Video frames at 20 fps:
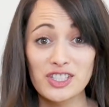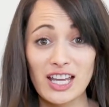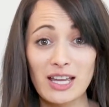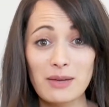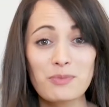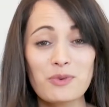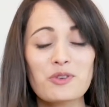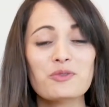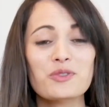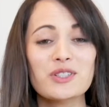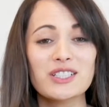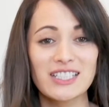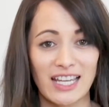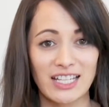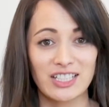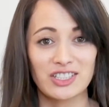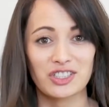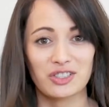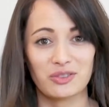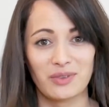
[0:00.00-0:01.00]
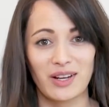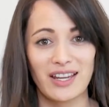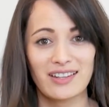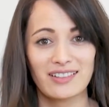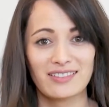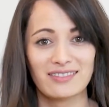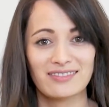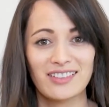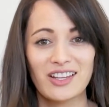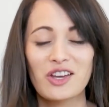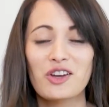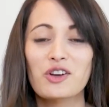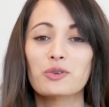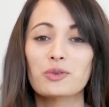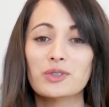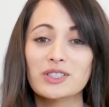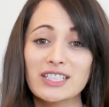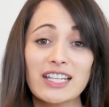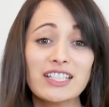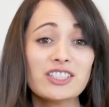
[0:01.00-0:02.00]
up, retention rate.
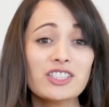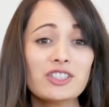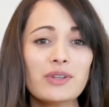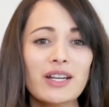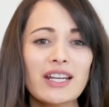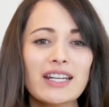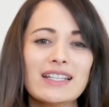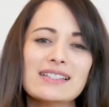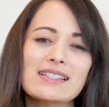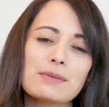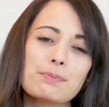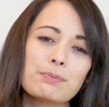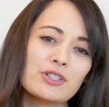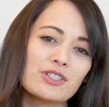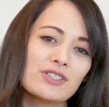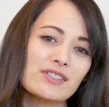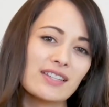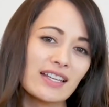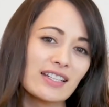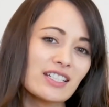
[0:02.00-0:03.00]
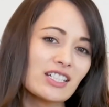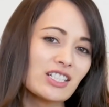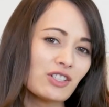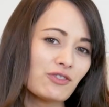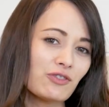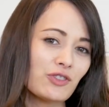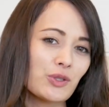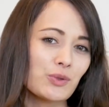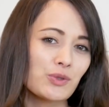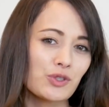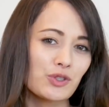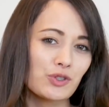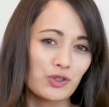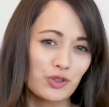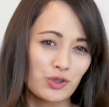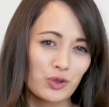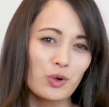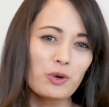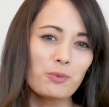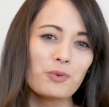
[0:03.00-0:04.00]
Retention rate is the percentage of users
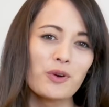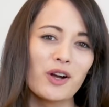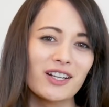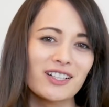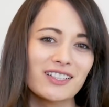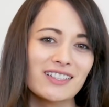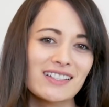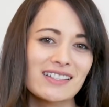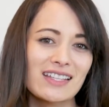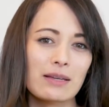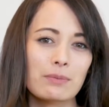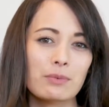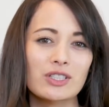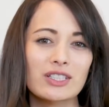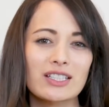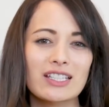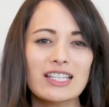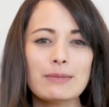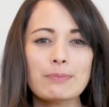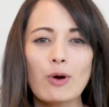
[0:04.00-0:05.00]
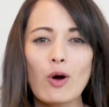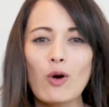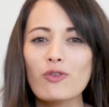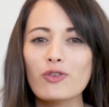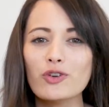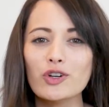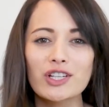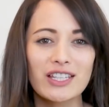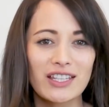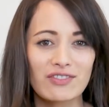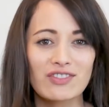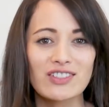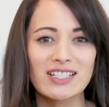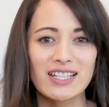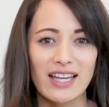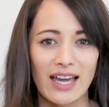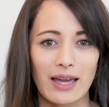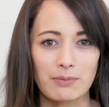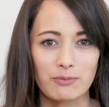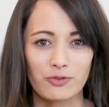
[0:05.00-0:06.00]
your product is able to keep over a given
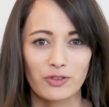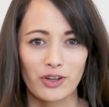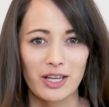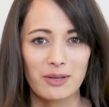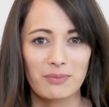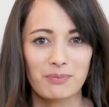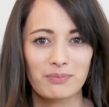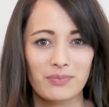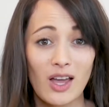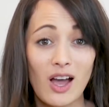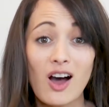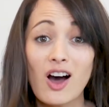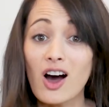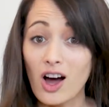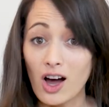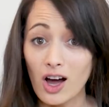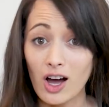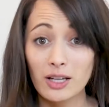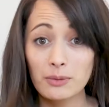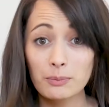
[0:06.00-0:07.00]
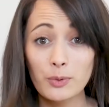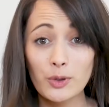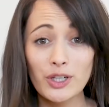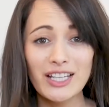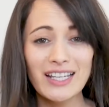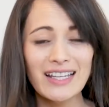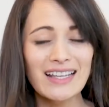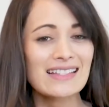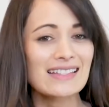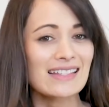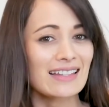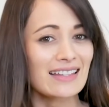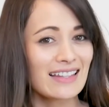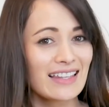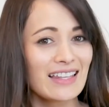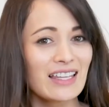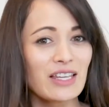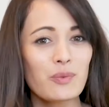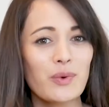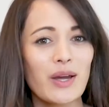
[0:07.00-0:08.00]
time frame. Onboarding is a
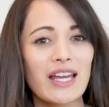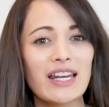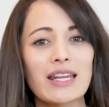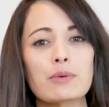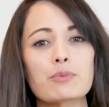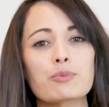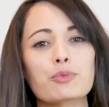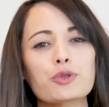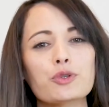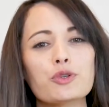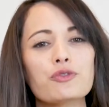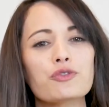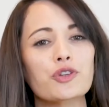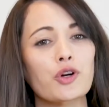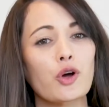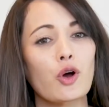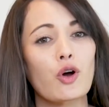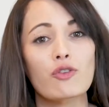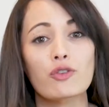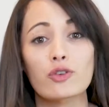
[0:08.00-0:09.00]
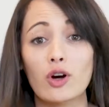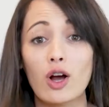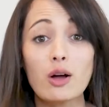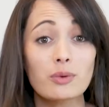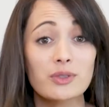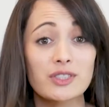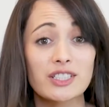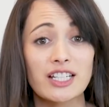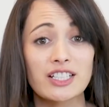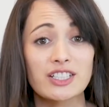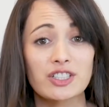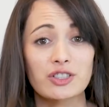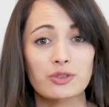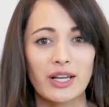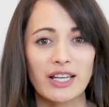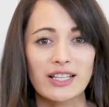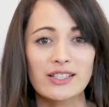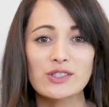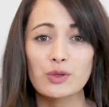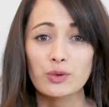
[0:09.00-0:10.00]
key way to improve your overall retention
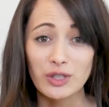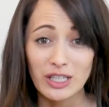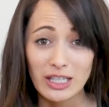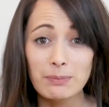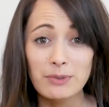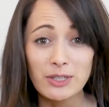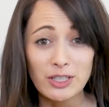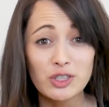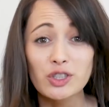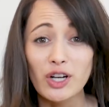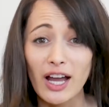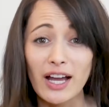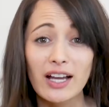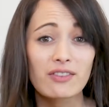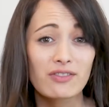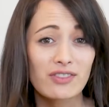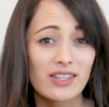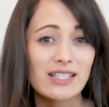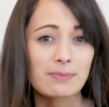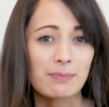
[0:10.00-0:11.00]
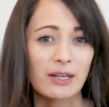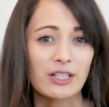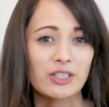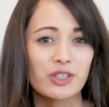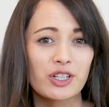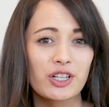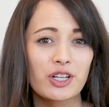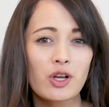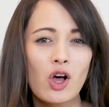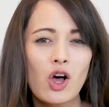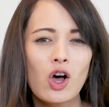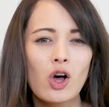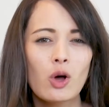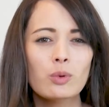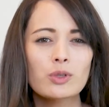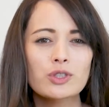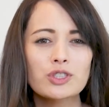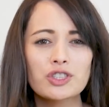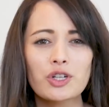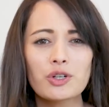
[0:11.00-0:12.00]
rate, so keeping track of this metric
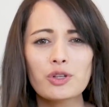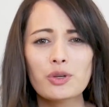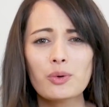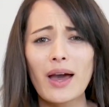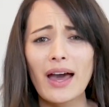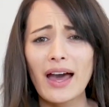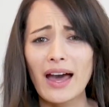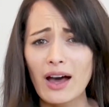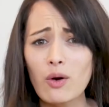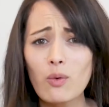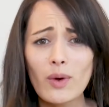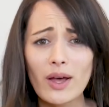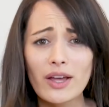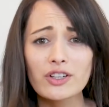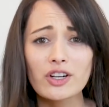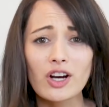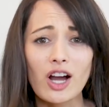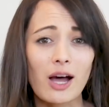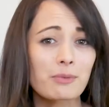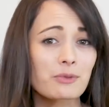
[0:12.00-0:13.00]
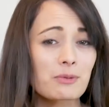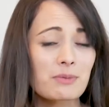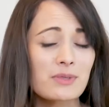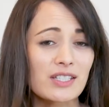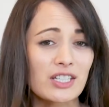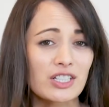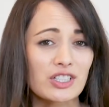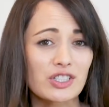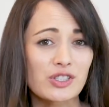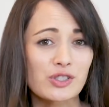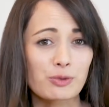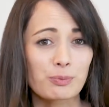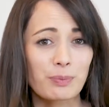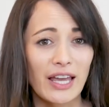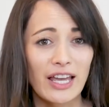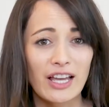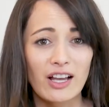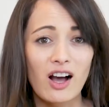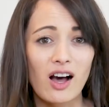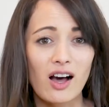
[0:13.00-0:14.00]
will show you how well your optimizations are
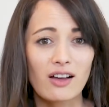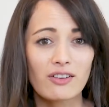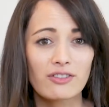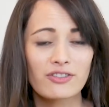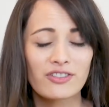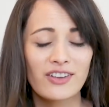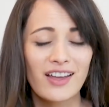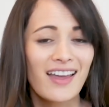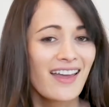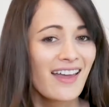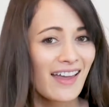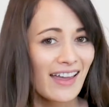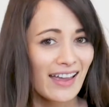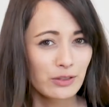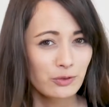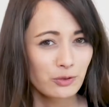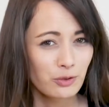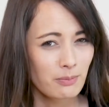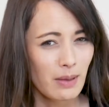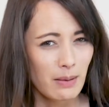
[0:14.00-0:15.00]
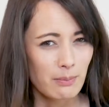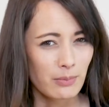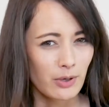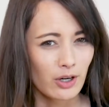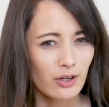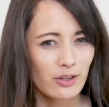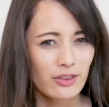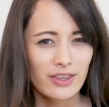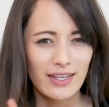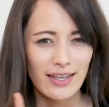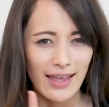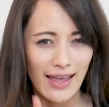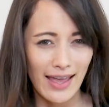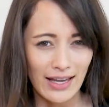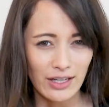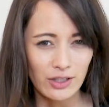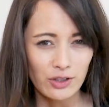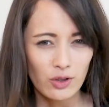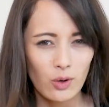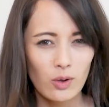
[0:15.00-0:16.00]
paying off. And remember, the
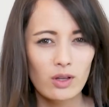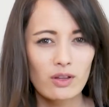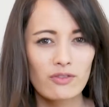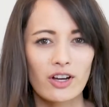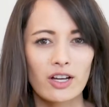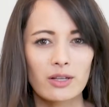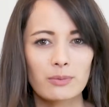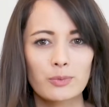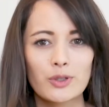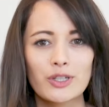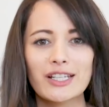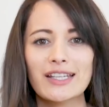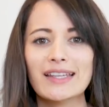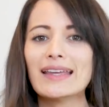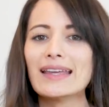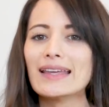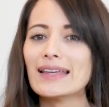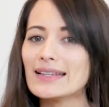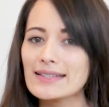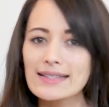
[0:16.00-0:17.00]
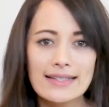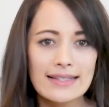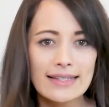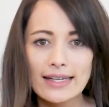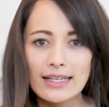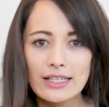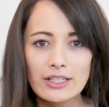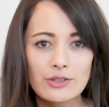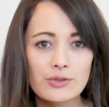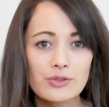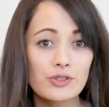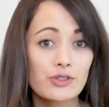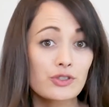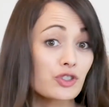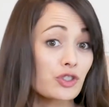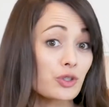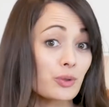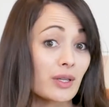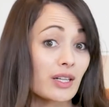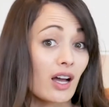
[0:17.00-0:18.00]
end goal of onboarding isn't getting
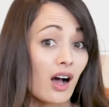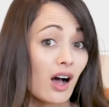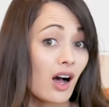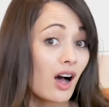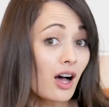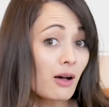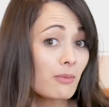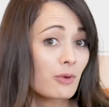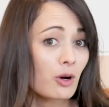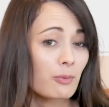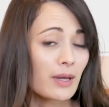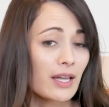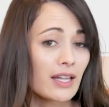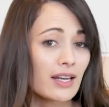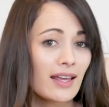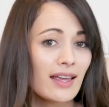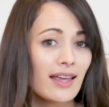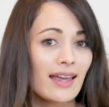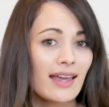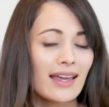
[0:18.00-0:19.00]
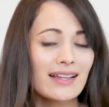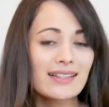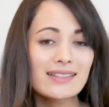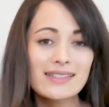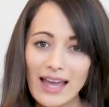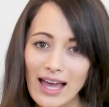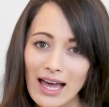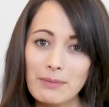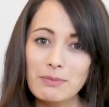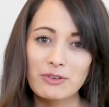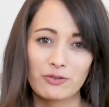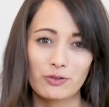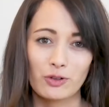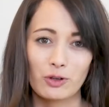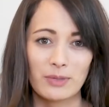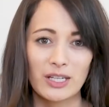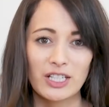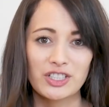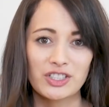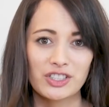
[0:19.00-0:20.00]
users to an aha moment, it's habit
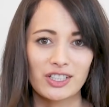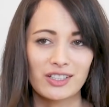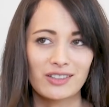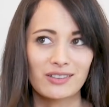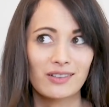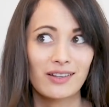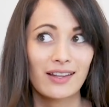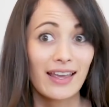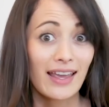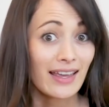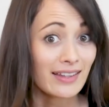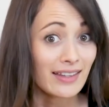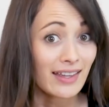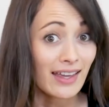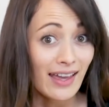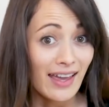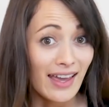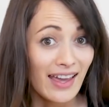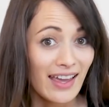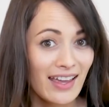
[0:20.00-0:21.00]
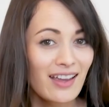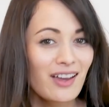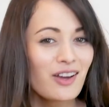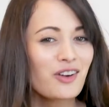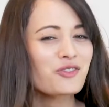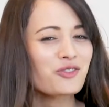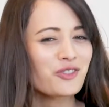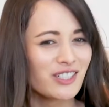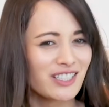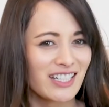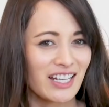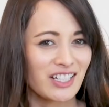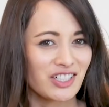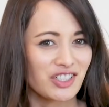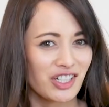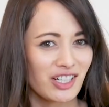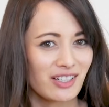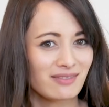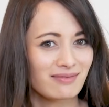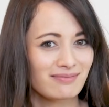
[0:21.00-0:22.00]
formation, aka
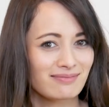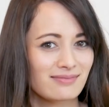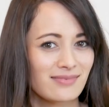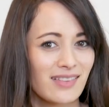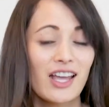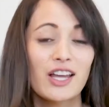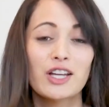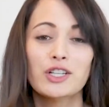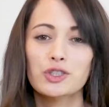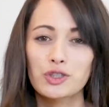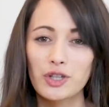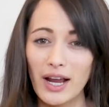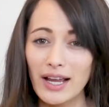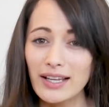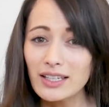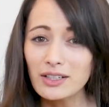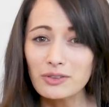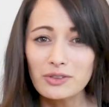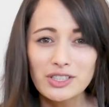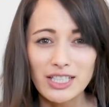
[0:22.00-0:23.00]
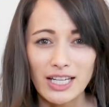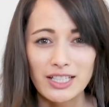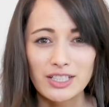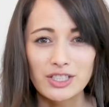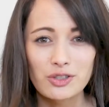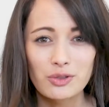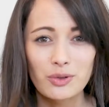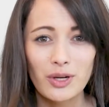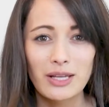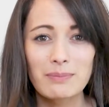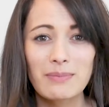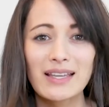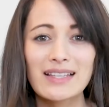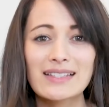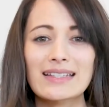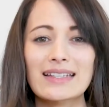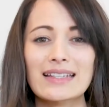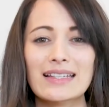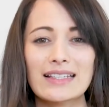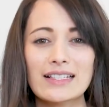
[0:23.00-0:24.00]
retention. Tracking retention rate
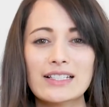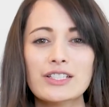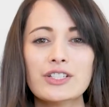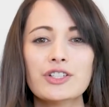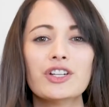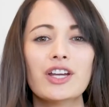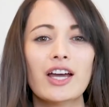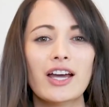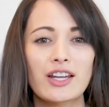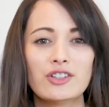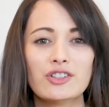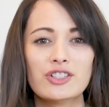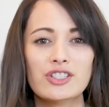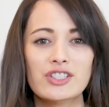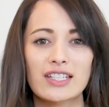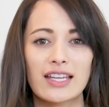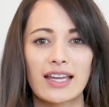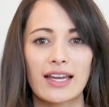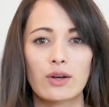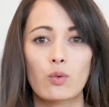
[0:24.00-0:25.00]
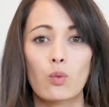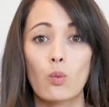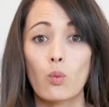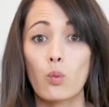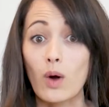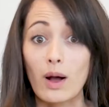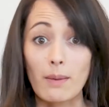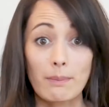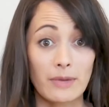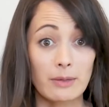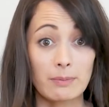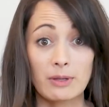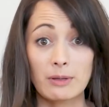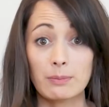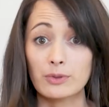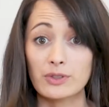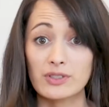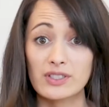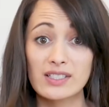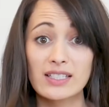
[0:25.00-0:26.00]
makes it easier to understand what makes
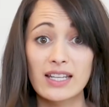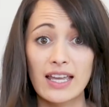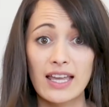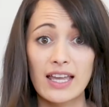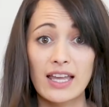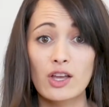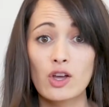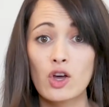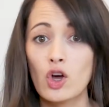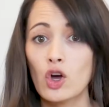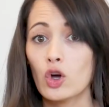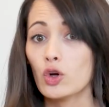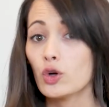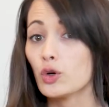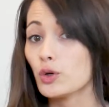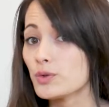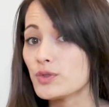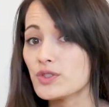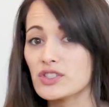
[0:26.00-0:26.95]
people stay, who's